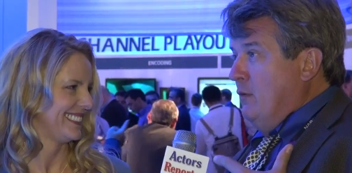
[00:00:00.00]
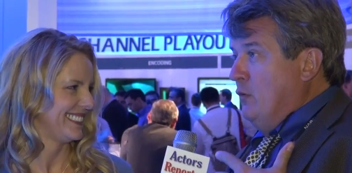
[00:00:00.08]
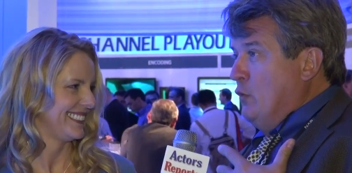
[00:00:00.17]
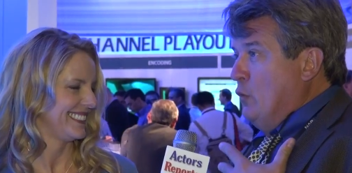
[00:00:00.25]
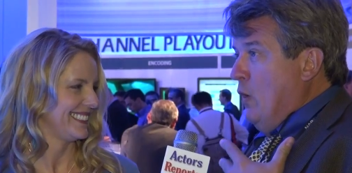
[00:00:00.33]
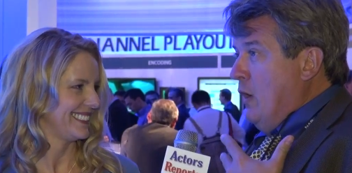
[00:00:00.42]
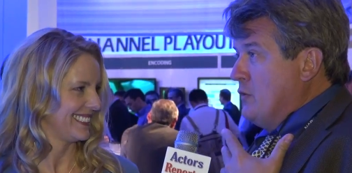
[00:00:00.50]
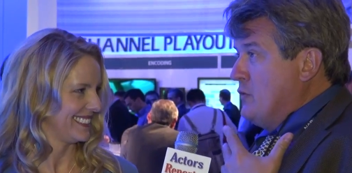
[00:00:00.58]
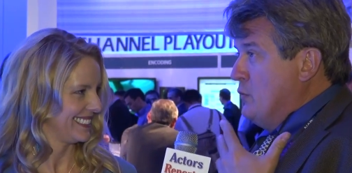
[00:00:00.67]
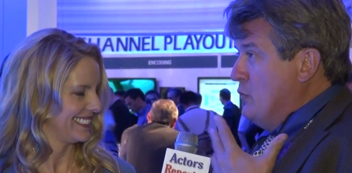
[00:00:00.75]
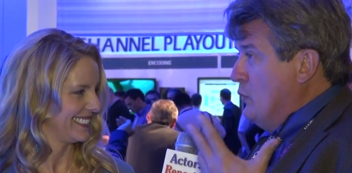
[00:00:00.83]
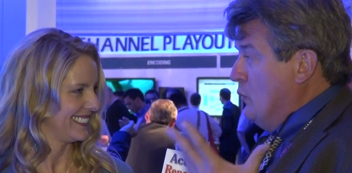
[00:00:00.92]
Speaker 1: you
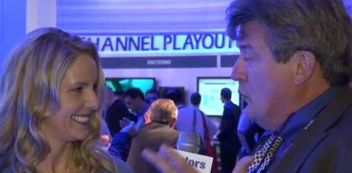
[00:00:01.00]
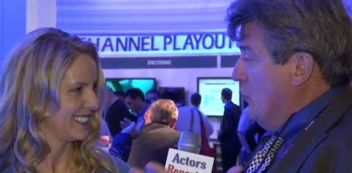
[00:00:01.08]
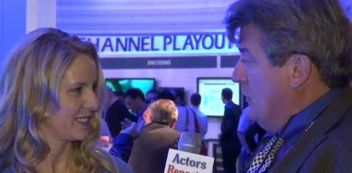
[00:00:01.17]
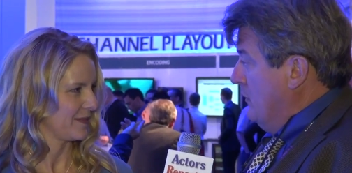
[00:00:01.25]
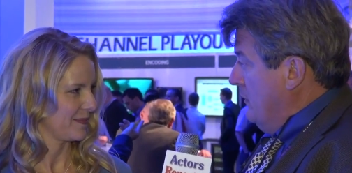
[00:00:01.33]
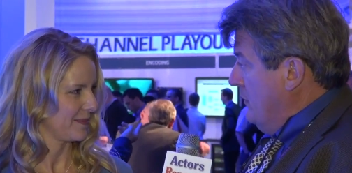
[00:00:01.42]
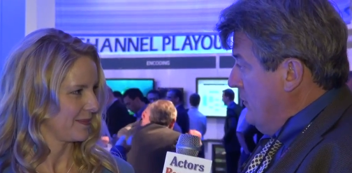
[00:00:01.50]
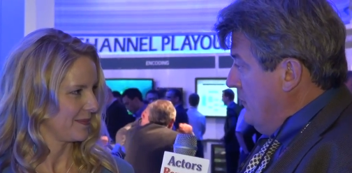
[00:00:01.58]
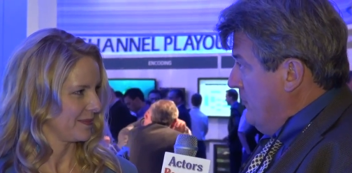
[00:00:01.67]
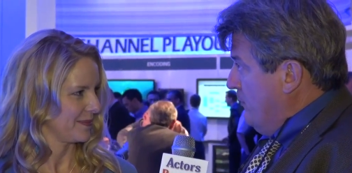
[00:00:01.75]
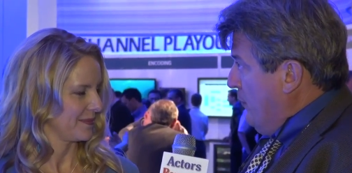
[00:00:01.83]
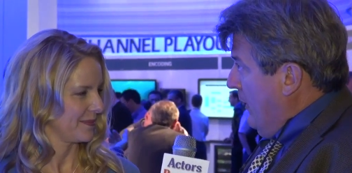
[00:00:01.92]
also do
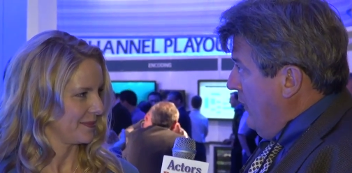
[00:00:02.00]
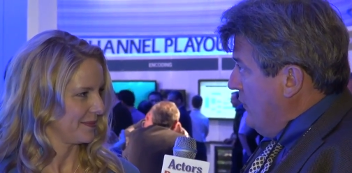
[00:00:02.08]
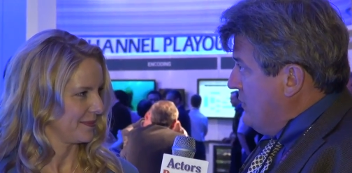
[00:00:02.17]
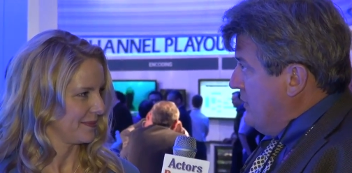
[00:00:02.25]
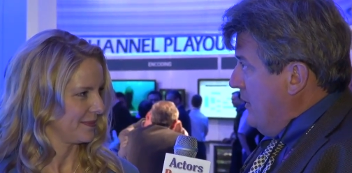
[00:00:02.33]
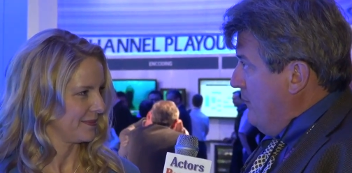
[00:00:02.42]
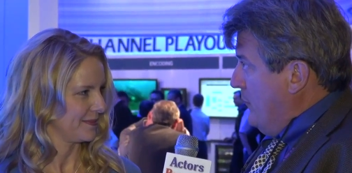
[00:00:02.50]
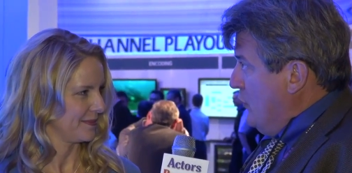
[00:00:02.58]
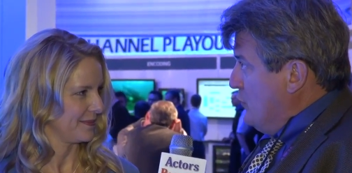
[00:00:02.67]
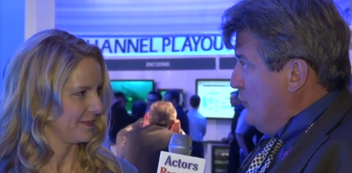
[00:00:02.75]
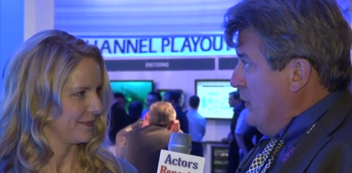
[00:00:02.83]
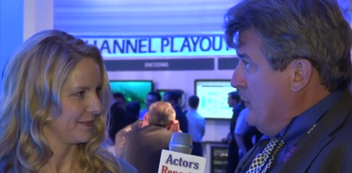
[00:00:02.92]
parts that
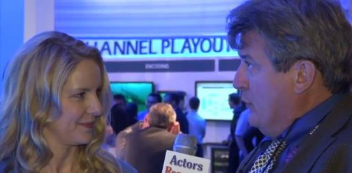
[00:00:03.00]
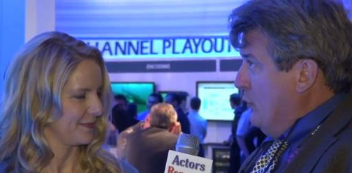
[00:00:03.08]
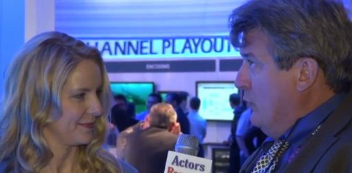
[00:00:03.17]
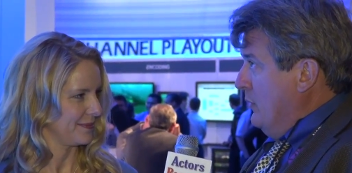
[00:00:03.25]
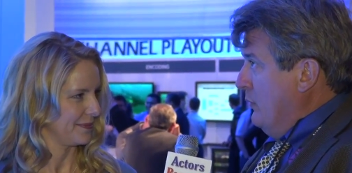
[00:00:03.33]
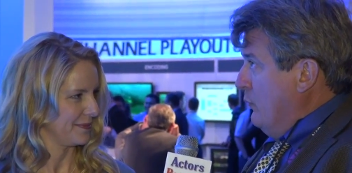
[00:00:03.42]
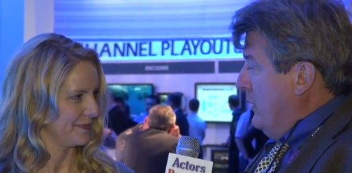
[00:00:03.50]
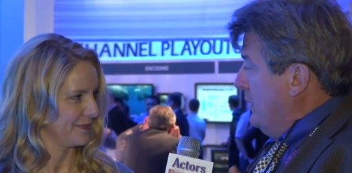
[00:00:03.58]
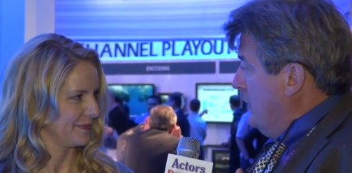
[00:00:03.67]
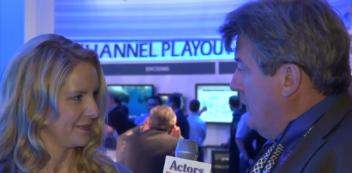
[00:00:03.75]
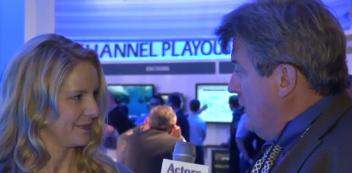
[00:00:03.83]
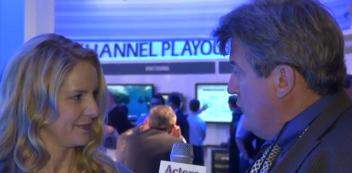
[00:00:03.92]
most people wouldn't
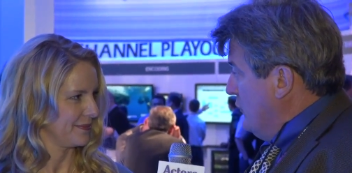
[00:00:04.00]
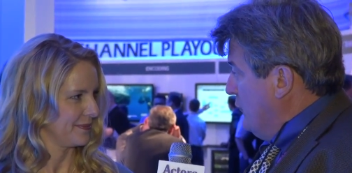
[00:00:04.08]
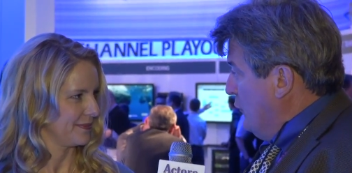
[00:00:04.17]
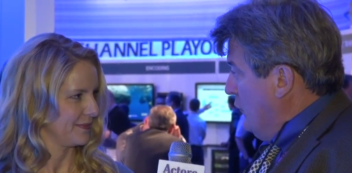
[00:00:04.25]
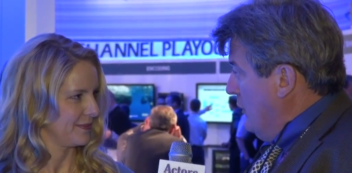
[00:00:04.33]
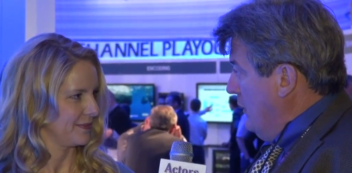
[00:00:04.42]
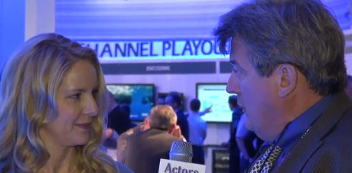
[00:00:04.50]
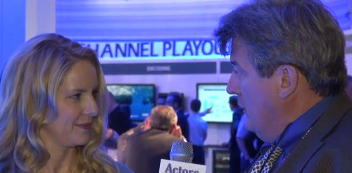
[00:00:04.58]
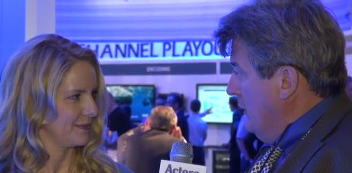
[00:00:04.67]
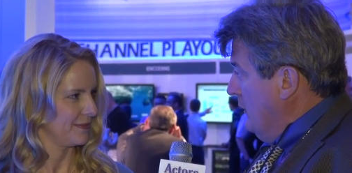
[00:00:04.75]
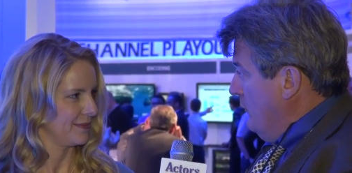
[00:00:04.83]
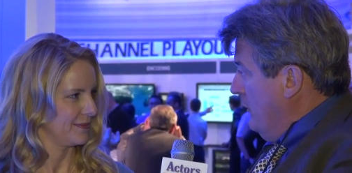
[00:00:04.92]
recognize you for
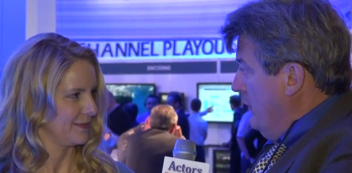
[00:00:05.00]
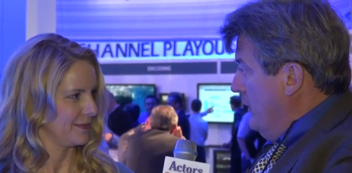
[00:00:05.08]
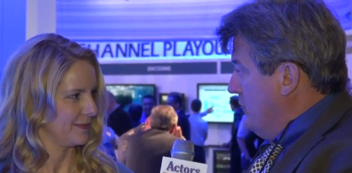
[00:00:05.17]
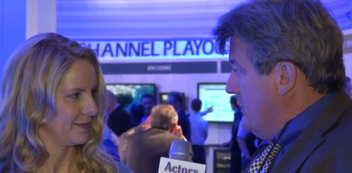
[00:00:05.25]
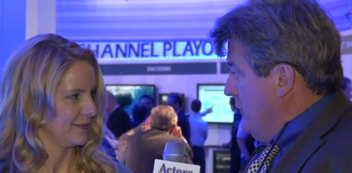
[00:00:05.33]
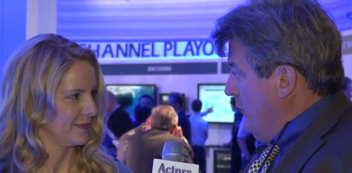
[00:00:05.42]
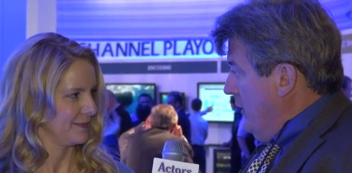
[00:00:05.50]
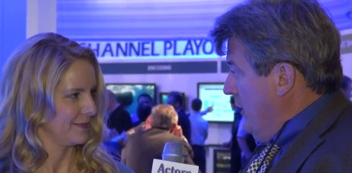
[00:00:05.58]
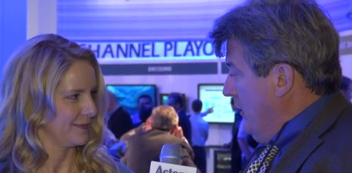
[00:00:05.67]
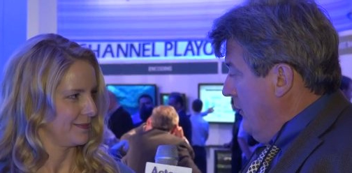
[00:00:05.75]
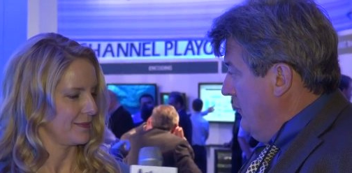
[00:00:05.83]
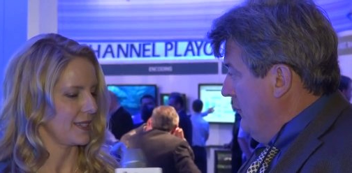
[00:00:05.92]
when they see your
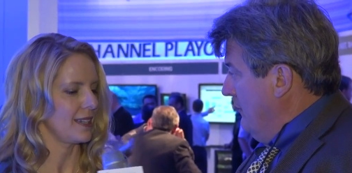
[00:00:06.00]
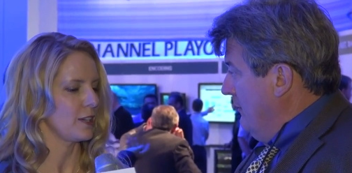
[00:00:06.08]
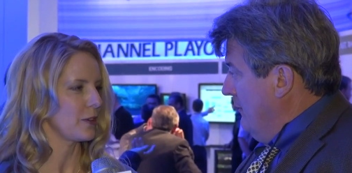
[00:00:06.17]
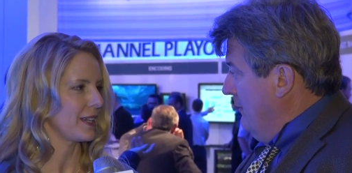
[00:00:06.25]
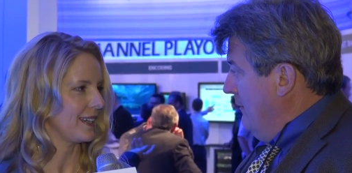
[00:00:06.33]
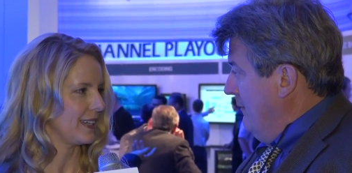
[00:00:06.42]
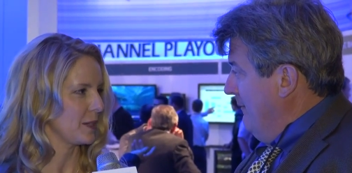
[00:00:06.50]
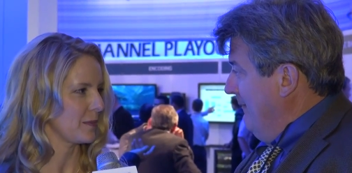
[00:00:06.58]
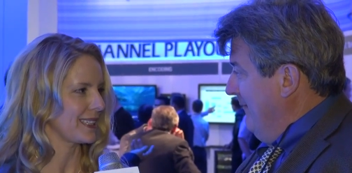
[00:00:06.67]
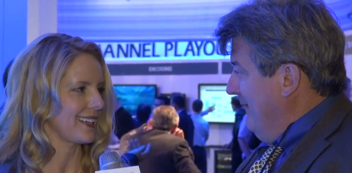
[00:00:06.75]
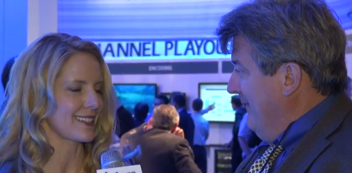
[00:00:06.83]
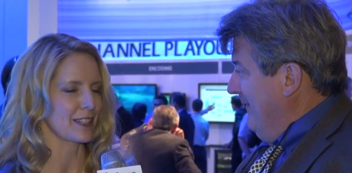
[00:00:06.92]
hair.
Speaker 2: Oh yeah,
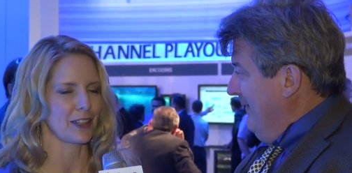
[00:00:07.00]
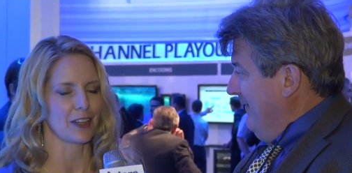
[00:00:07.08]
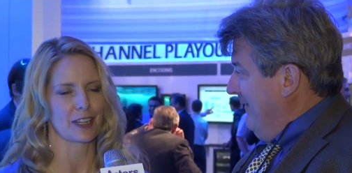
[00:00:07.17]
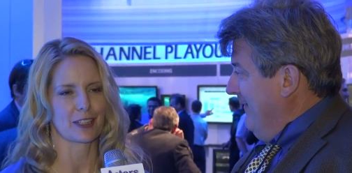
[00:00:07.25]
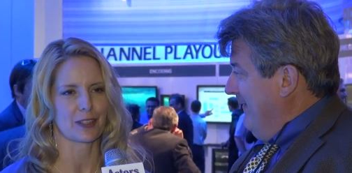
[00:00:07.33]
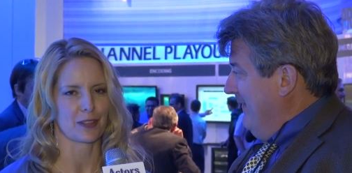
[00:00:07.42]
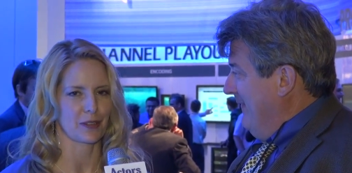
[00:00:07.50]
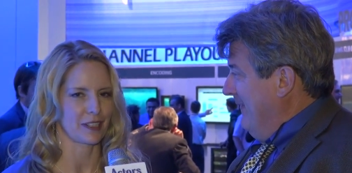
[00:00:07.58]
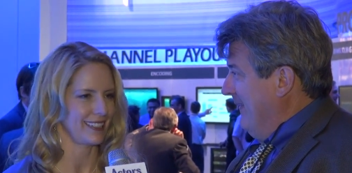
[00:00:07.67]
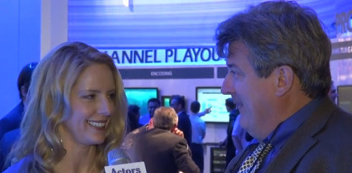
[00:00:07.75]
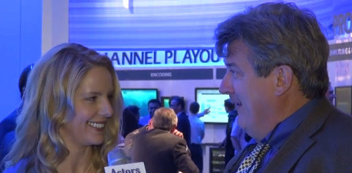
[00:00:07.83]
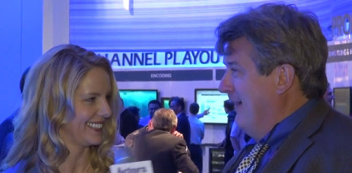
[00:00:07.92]
but that's a long
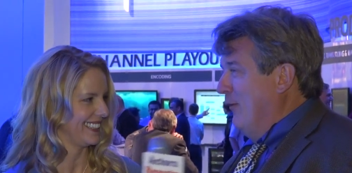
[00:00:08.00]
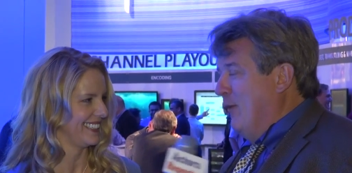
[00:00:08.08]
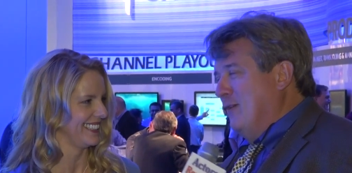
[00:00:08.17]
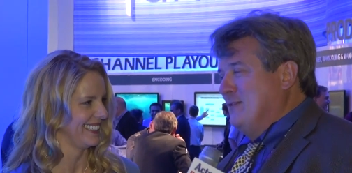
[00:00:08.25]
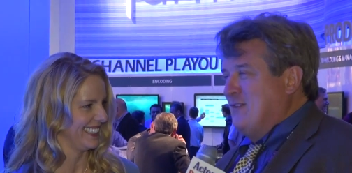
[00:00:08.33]
story. oh